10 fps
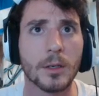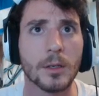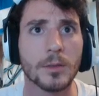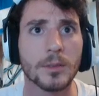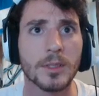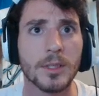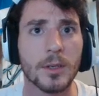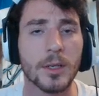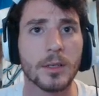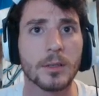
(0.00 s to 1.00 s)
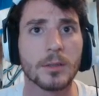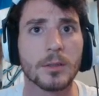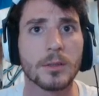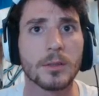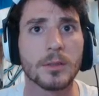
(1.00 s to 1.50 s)
Still in
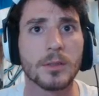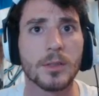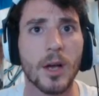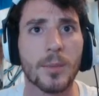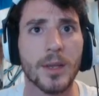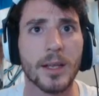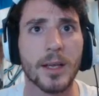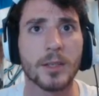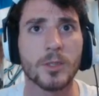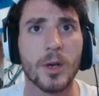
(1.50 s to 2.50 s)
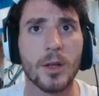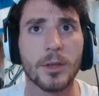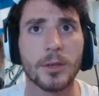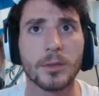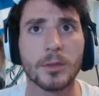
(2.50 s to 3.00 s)
Zombie Land as well, though.
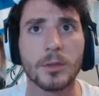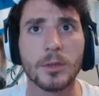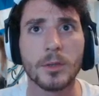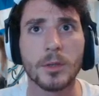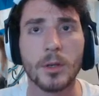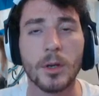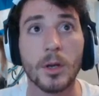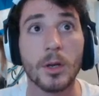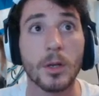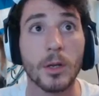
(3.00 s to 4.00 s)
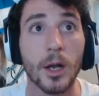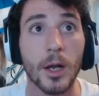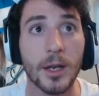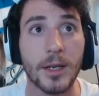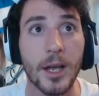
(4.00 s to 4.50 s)
I
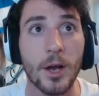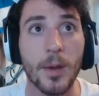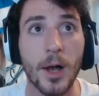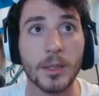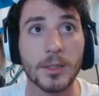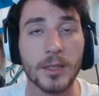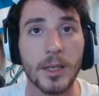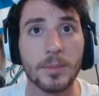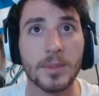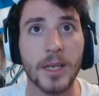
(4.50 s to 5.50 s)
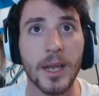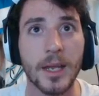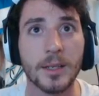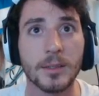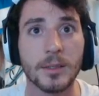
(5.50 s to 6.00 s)
got a nail box, empty
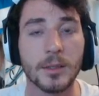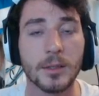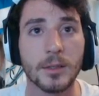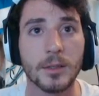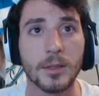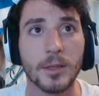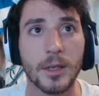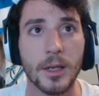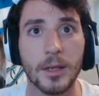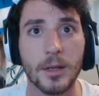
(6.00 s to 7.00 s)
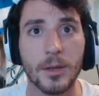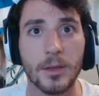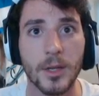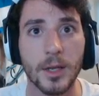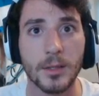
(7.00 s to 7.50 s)
cans, and other
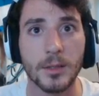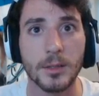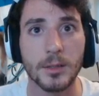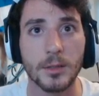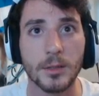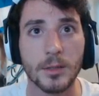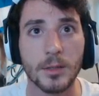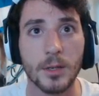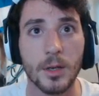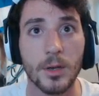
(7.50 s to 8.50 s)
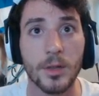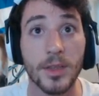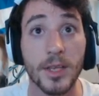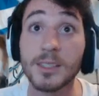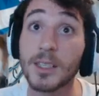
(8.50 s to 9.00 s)
things.
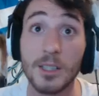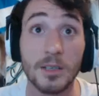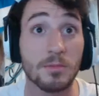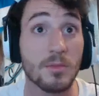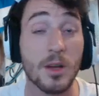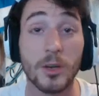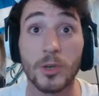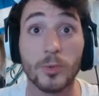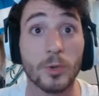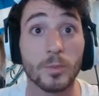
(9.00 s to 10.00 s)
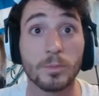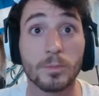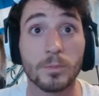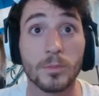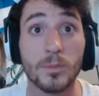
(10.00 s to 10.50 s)
This isn't a good room.
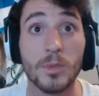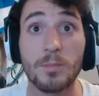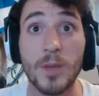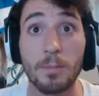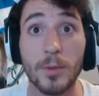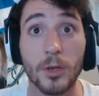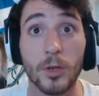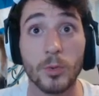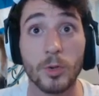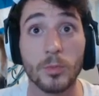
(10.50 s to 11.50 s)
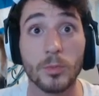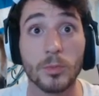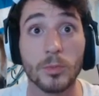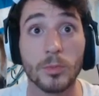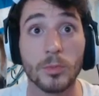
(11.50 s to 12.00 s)
Well, it might be a good room.
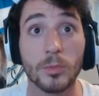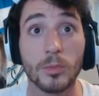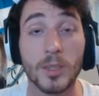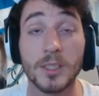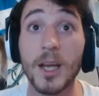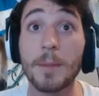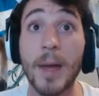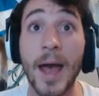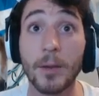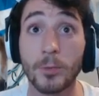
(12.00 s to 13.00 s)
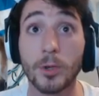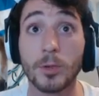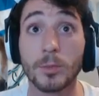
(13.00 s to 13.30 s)
It's not a bad room.